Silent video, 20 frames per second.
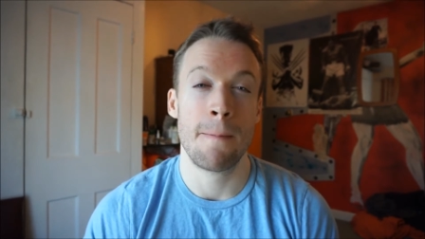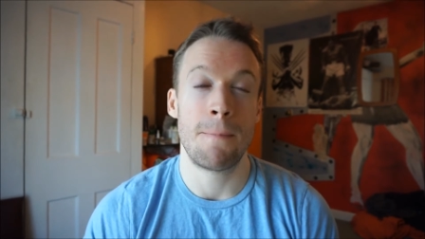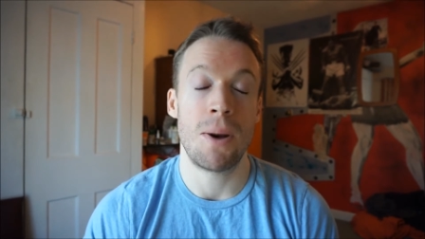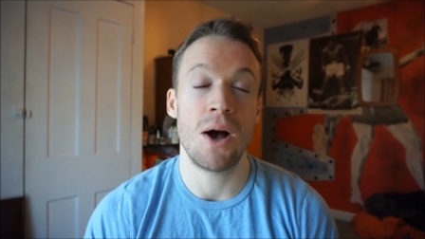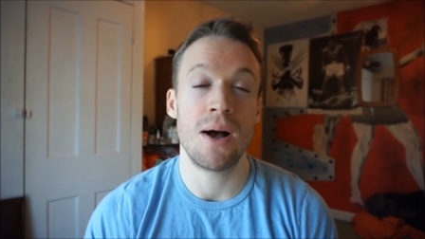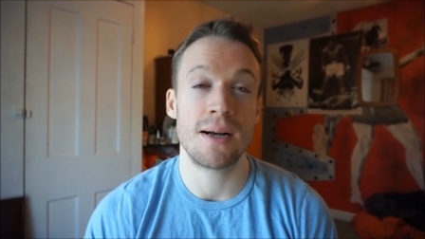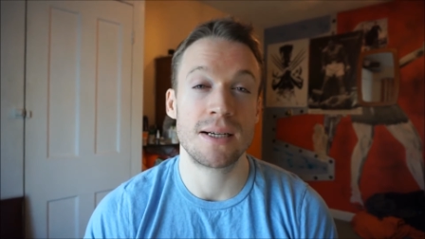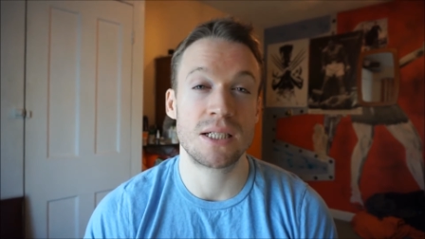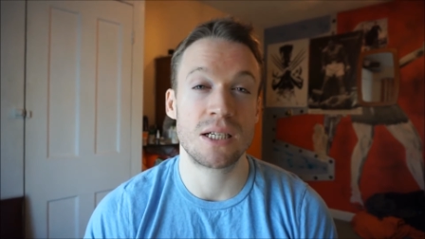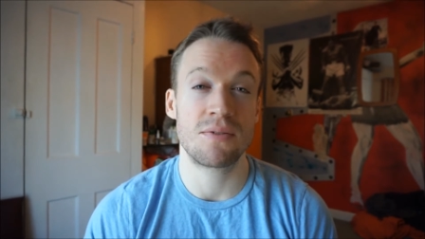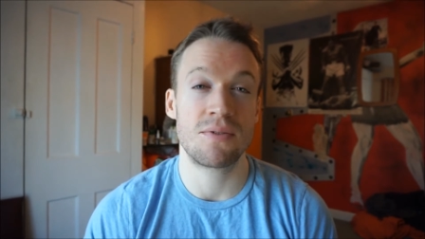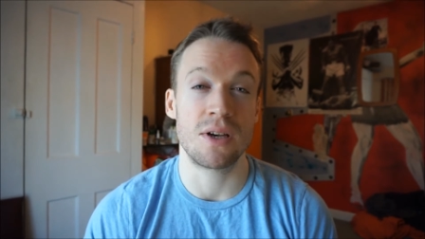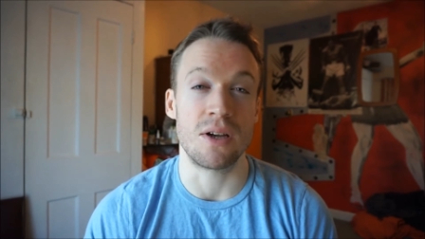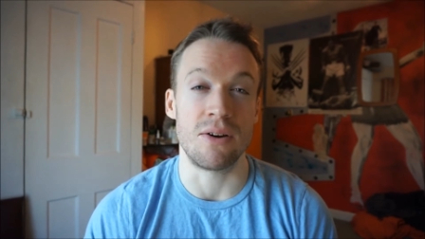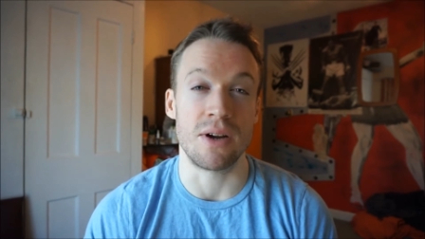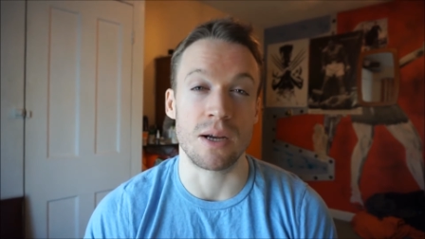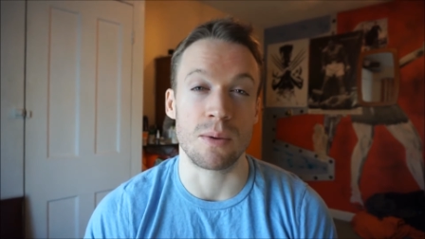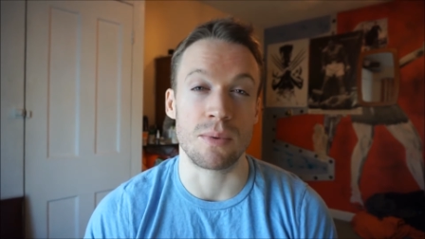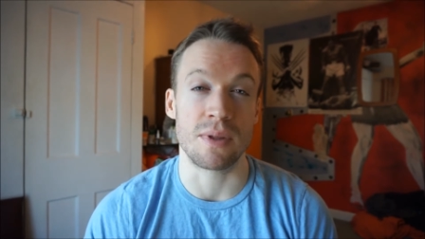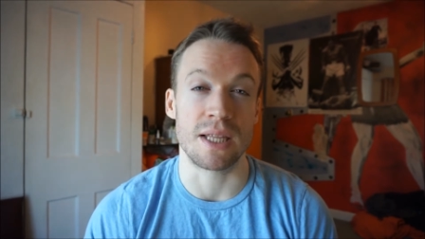
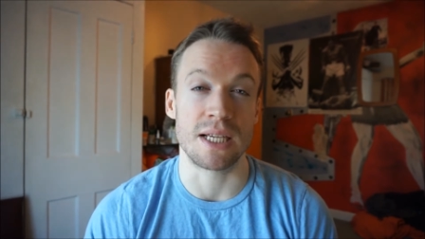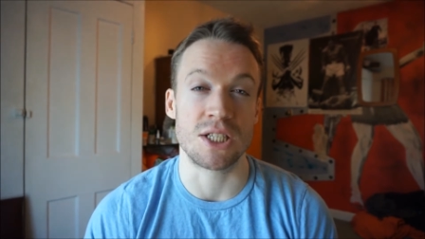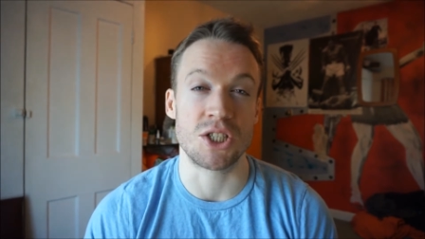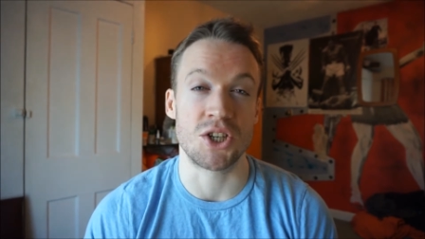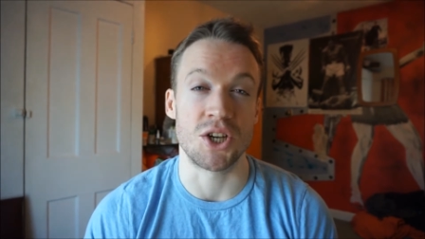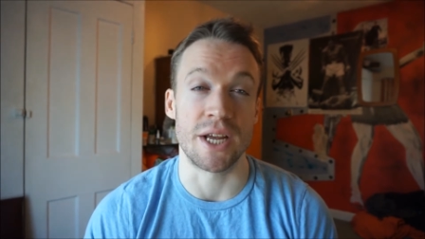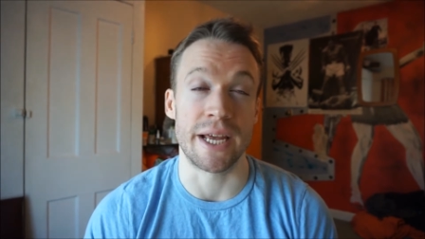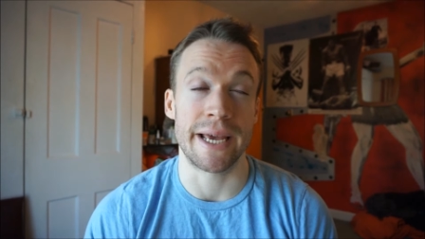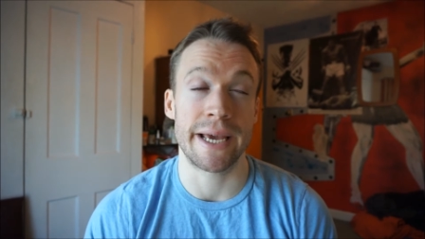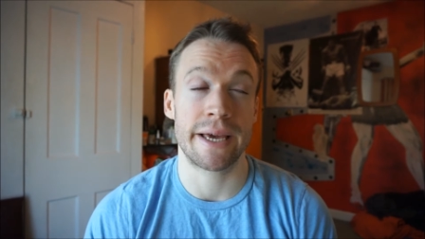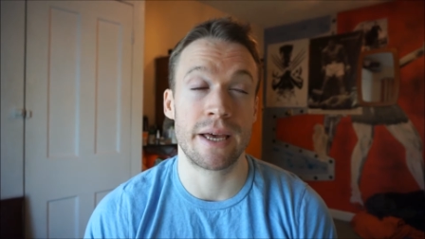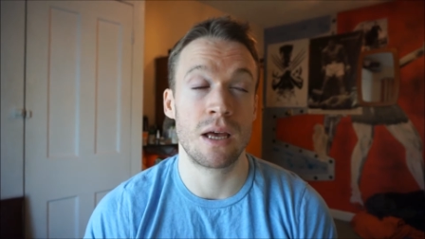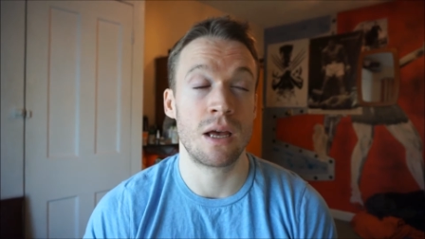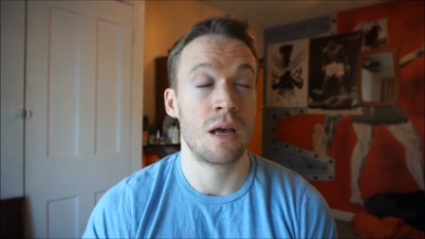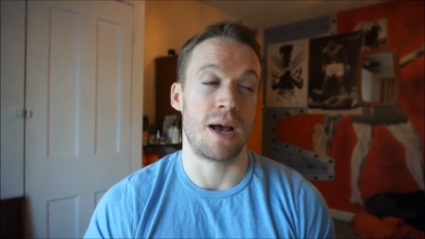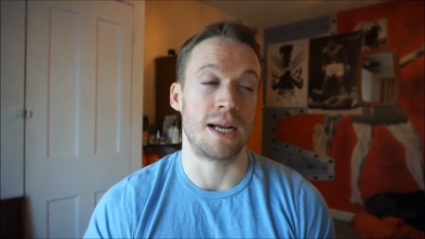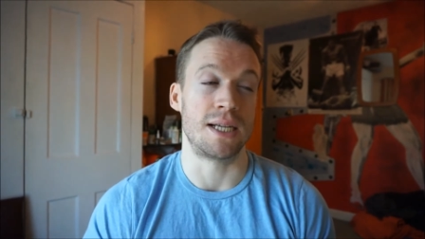persevering with this chick,